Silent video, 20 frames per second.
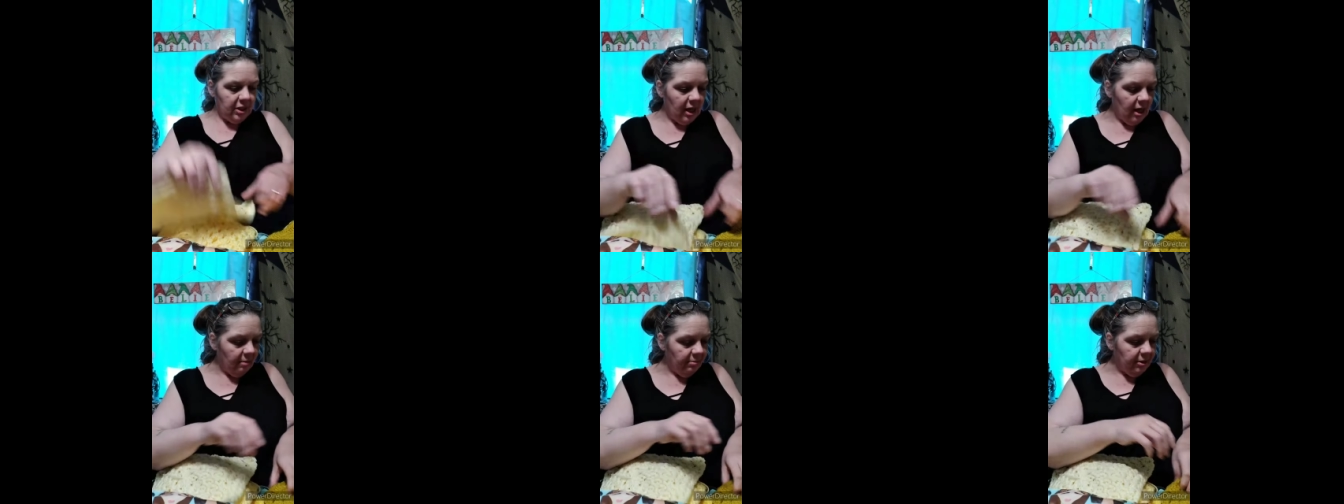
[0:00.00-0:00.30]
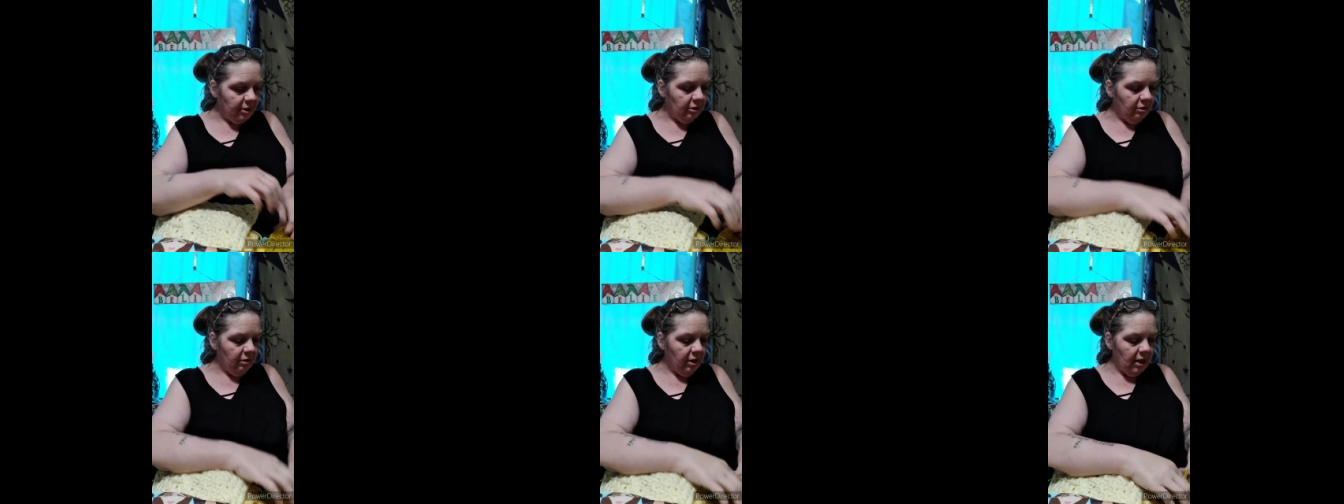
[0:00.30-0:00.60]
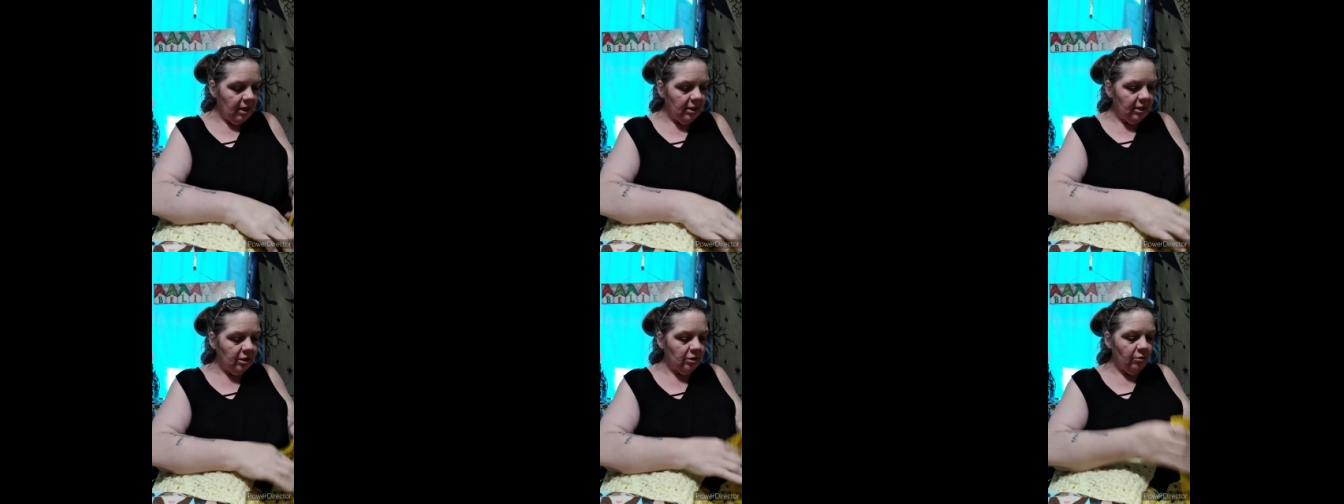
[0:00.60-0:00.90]
types of
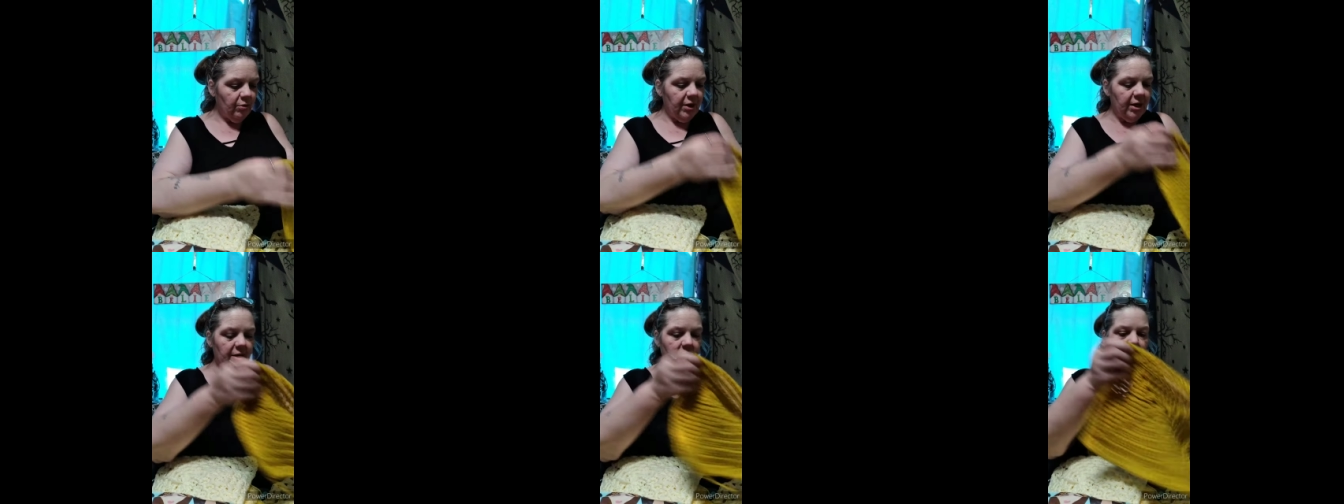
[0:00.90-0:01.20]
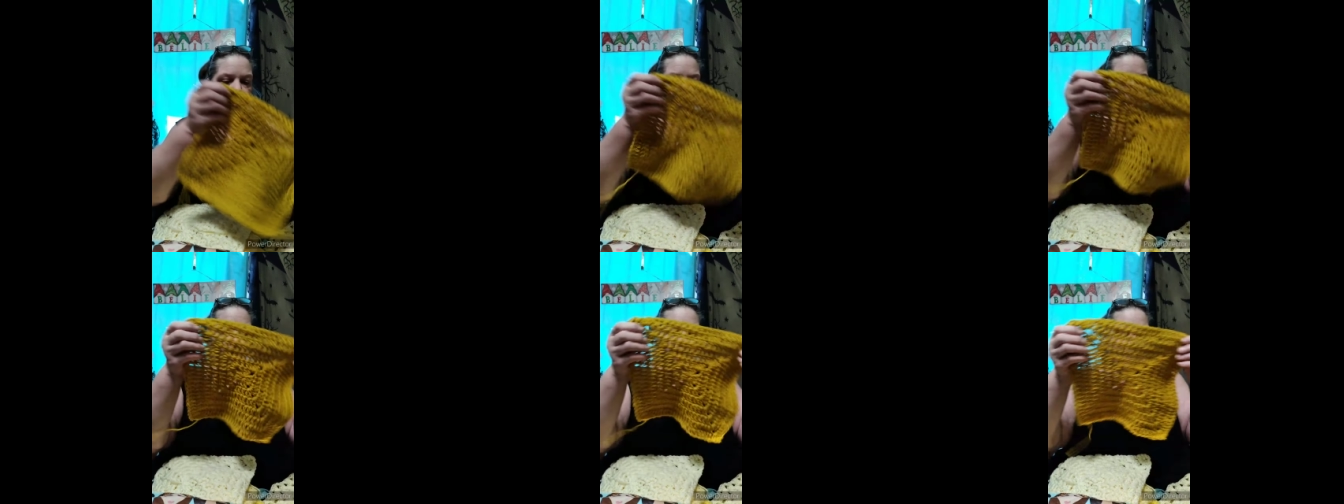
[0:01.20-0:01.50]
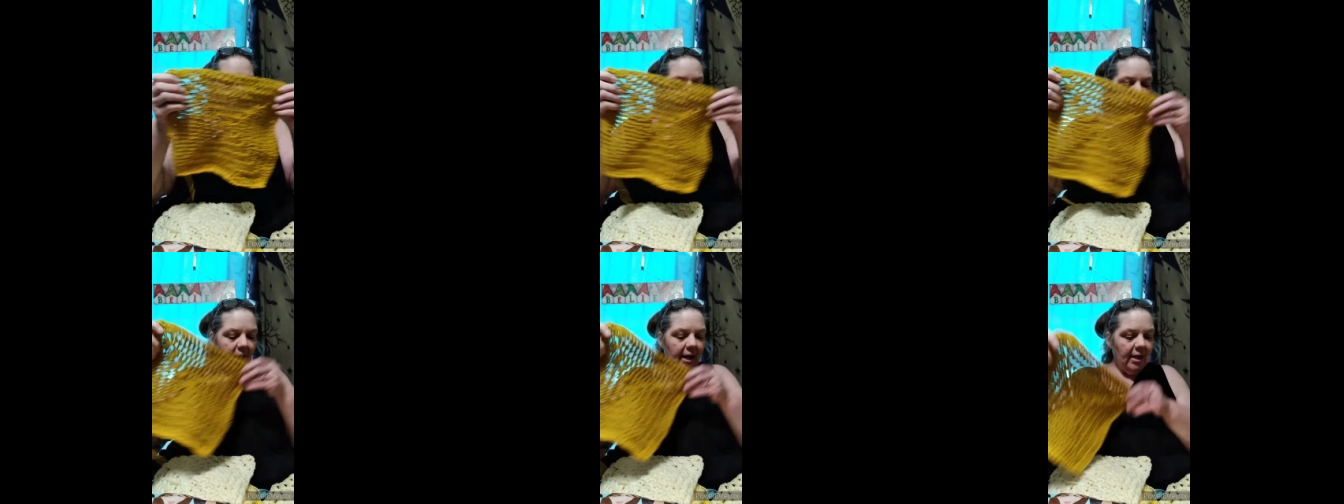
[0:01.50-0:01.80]
granny squares.
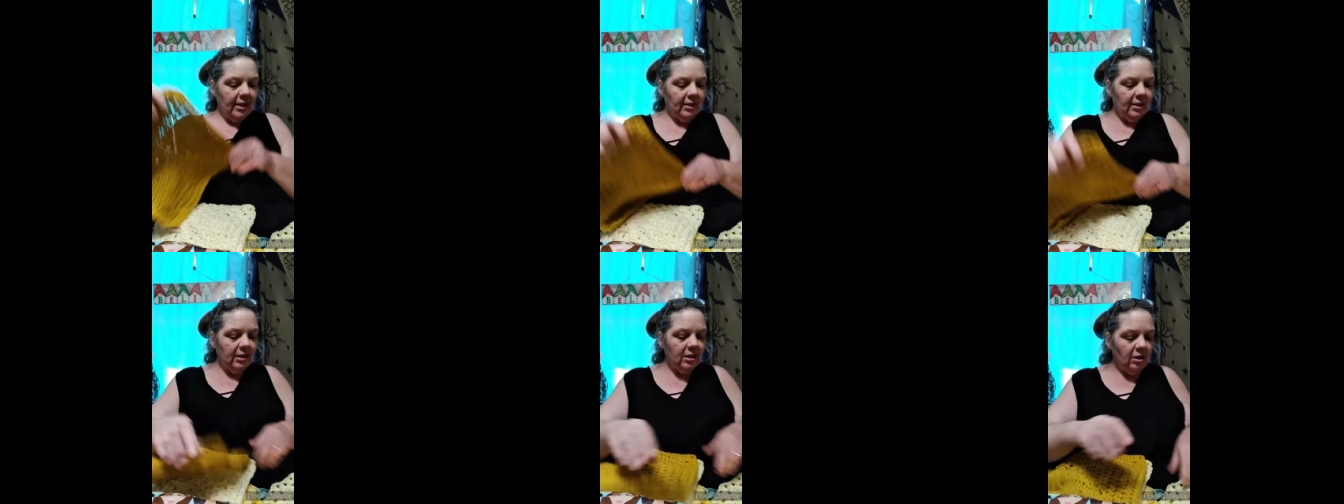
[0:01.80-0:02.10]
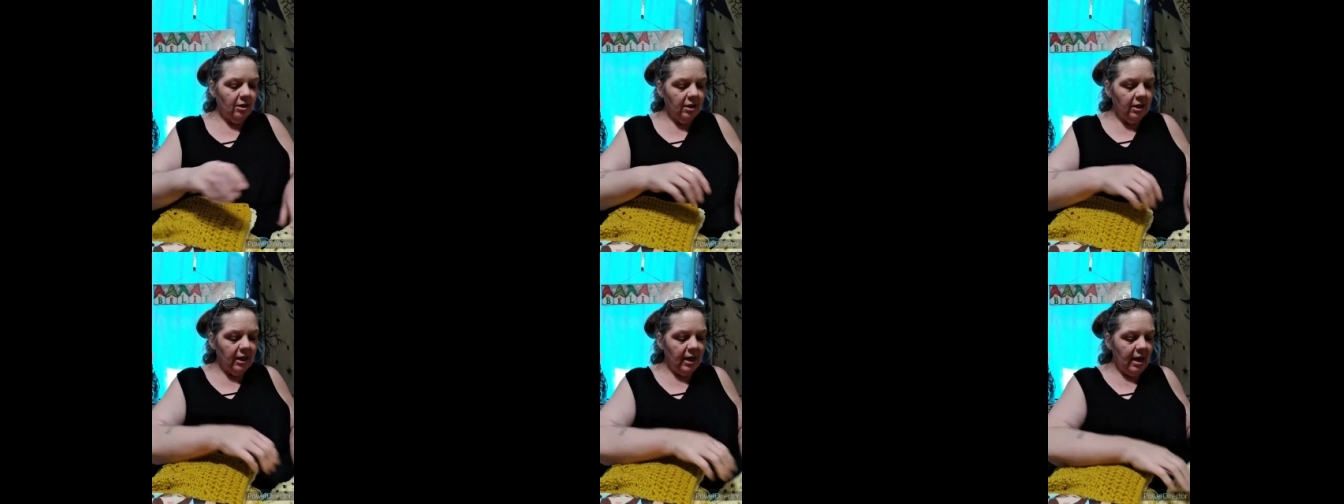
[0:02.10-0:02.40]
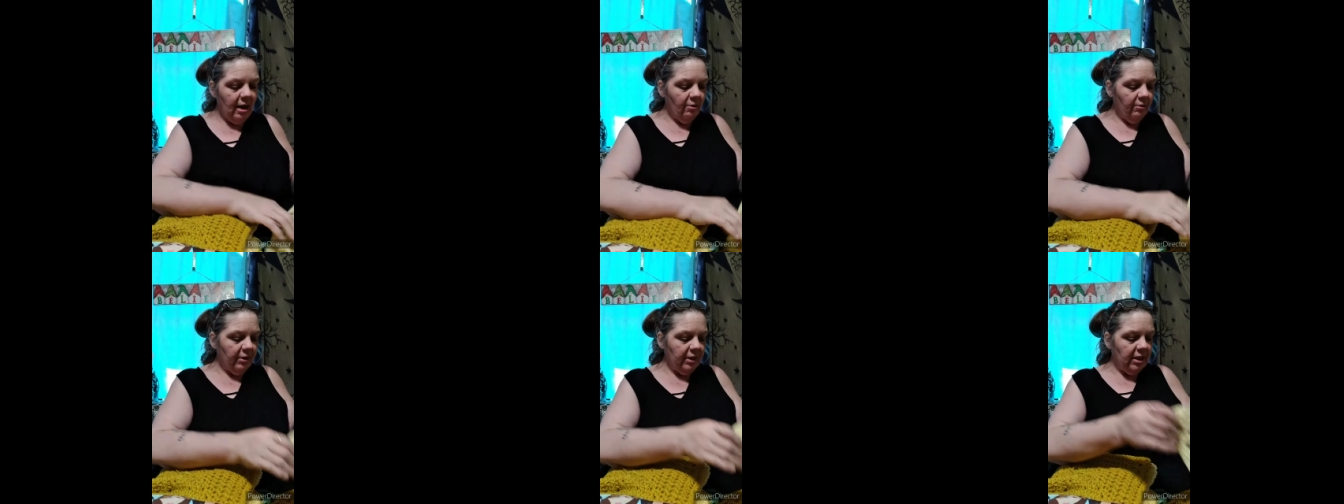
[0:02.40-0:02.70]
I had started
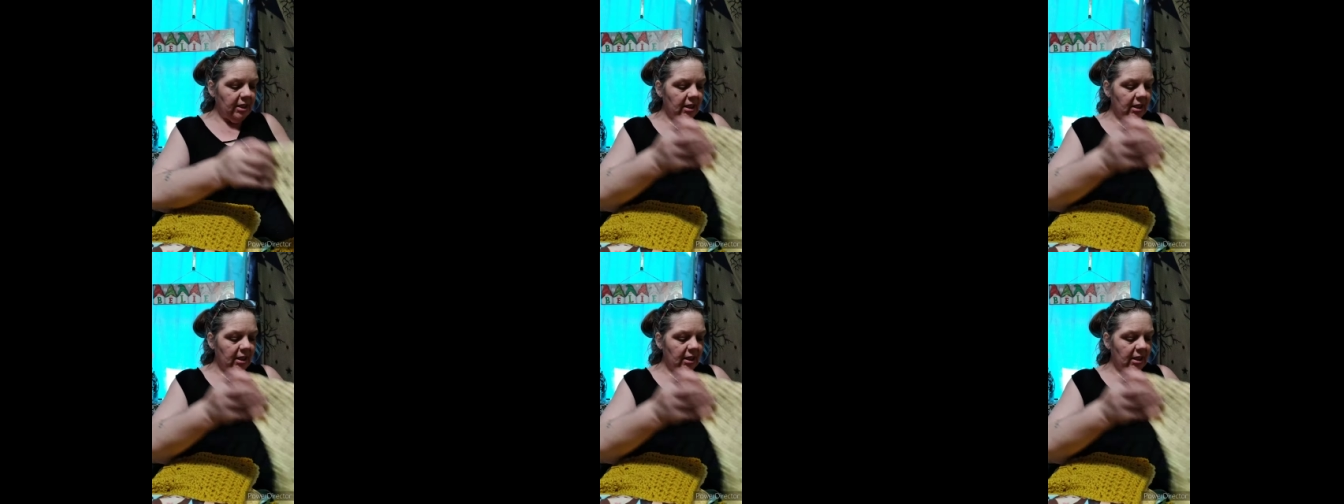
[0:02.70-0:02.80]
out with